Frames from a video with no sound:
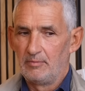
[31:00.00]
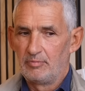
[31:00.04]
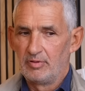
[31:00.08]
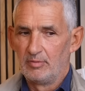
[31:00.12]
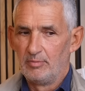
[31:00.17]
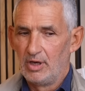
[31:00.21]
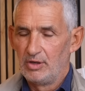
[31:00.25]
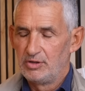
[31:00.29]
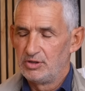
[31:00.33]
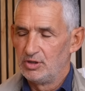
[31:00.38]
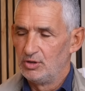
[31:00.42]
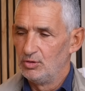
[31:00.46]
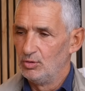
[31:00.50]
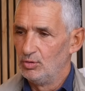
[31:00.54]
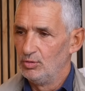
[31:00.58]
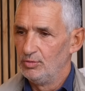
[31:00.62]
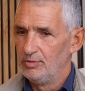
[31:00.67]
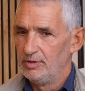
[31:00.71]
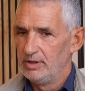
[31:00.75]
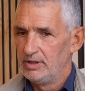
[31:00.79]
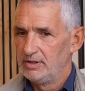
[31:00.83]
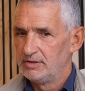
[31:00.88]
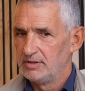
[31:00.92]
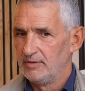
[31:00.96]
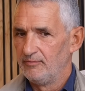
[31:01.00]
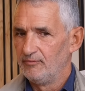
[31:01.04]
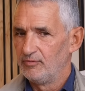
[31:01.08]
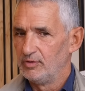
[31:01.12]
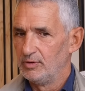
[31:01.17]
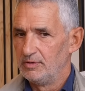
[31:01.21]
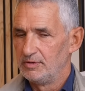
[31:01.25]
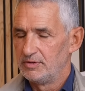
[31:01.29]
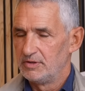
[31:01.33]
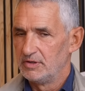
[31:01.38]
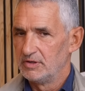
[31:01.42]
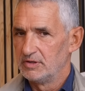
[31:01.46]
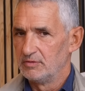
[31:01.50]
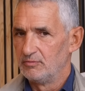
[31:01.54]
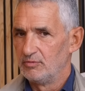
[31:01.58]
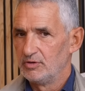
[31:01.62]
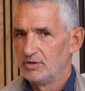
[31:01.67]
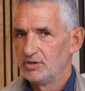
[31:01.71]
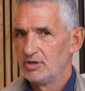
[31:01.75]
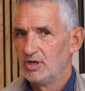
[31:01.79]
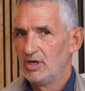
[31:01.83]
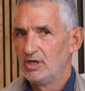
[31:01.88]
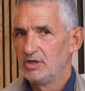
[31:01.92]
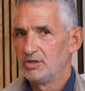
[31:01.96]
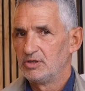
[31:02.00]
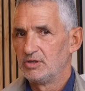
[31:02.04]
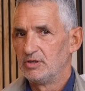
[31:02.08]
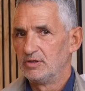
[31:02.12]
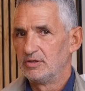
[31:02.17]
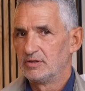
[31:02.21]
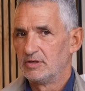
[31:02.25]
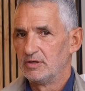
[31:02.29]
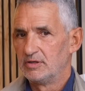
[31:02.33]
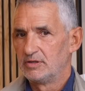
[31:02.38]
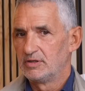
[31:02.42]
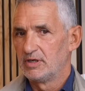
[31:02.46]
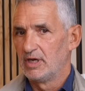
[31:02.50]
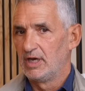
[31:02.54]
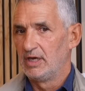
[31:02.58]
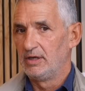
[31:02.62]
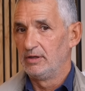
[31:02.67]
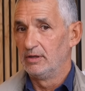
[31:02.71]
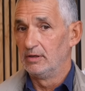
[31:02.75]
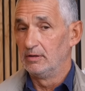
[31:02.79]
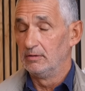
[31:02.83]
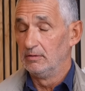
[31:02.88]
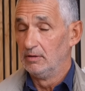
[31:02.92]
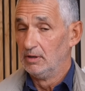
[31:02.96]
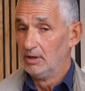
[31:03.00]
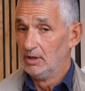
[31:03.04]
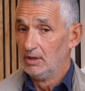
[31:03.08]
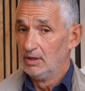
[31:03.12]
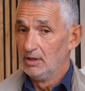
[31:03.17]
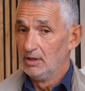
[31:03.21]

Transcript: they promoted all these influencers and researchers to say that